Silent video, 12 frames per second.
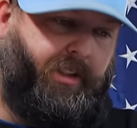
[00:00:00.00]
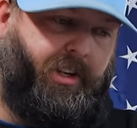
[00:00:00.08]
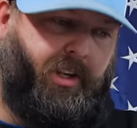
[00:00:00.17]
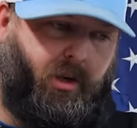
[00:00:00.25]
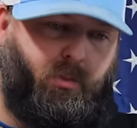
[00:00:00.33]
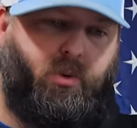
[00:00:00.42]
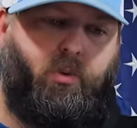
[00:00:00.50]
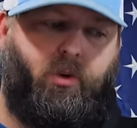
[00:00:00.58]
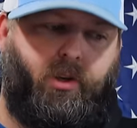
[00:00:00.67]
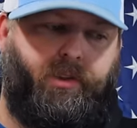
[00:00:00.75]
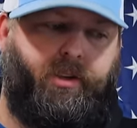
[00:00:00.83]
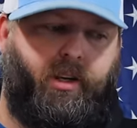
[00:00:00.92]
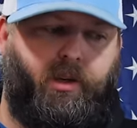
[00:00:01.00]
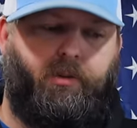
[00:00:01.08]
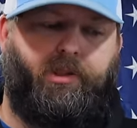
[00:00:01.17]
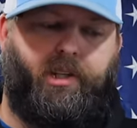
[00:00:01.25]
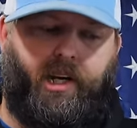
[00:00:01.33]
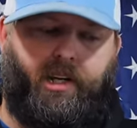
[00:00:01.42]
the number one thing
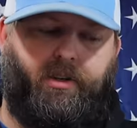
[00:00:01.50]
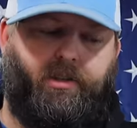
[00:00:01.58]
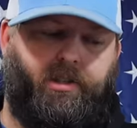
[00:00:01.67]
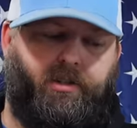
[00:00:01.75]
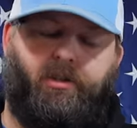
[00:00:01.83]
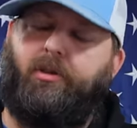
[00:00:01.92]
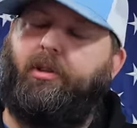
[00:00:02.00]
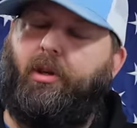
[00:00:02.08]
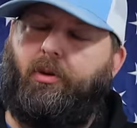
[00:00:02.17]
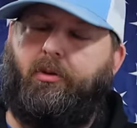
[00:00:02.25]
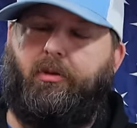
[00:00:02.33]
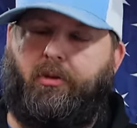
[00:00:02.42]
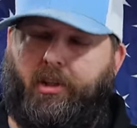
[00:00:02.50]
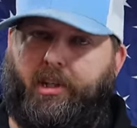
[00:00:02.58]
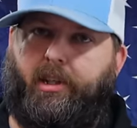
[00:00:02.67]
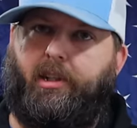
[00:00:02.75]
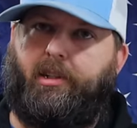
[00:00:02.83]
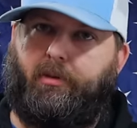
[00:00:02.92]
with scanners is they're so
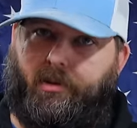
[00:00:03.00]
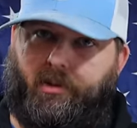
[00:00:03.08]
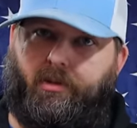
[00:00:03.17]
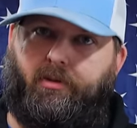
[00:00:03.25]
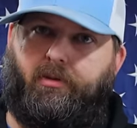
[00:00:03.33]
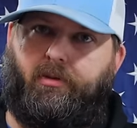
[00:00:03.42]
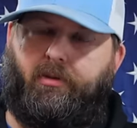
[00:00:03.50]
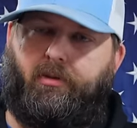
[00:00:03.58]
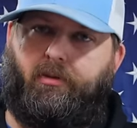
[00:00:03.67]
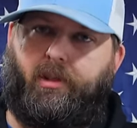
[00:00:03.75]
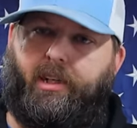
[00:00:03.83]
freaking expensive. Mm -hmm.